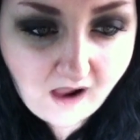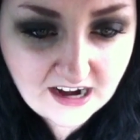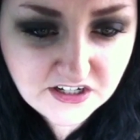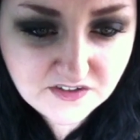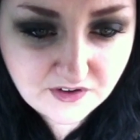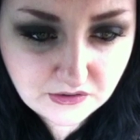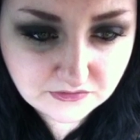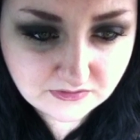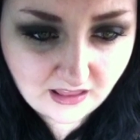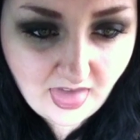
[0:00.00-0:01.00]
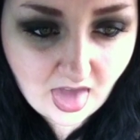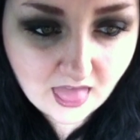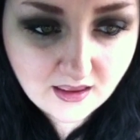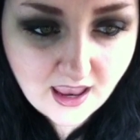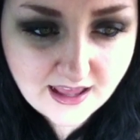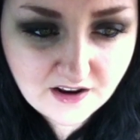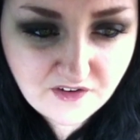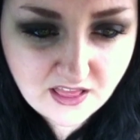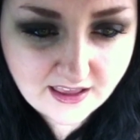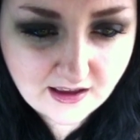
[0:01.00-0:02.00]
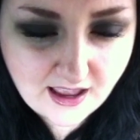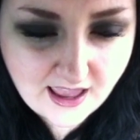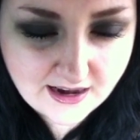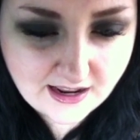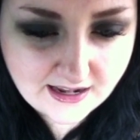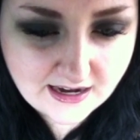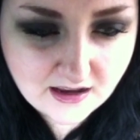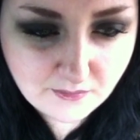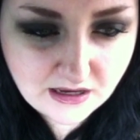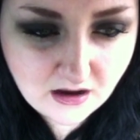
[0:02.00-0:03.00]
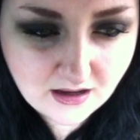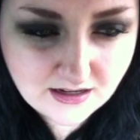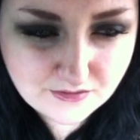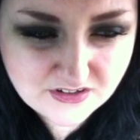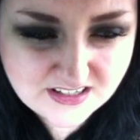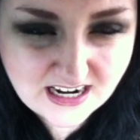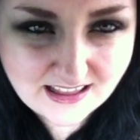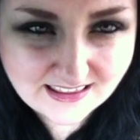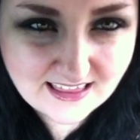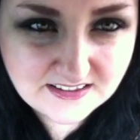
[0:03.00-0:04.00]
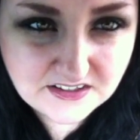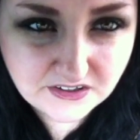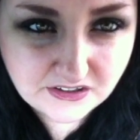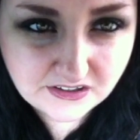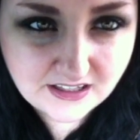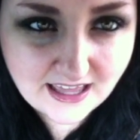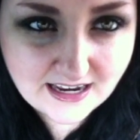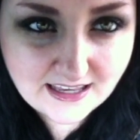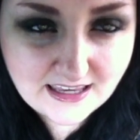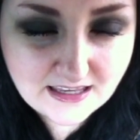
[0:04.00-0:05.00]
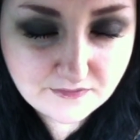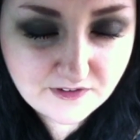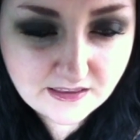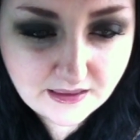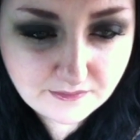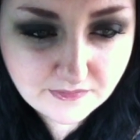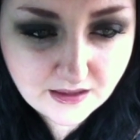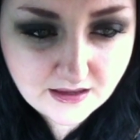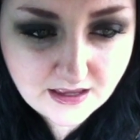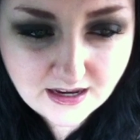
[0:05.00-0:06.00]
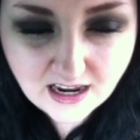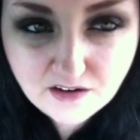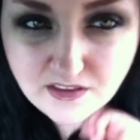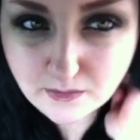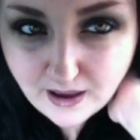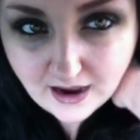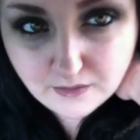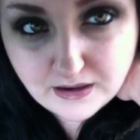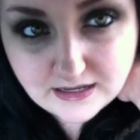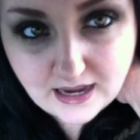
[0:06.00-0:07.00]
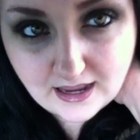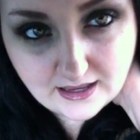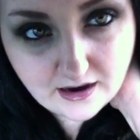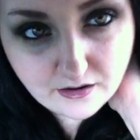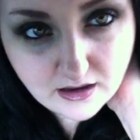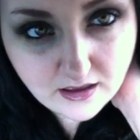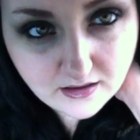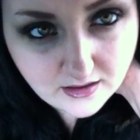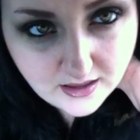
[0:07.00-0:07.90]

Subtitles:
I just felt blah, and I felt like I had a headache coming on. It was just kind of like that dull headachy feeling, kind of in the back of my neck area.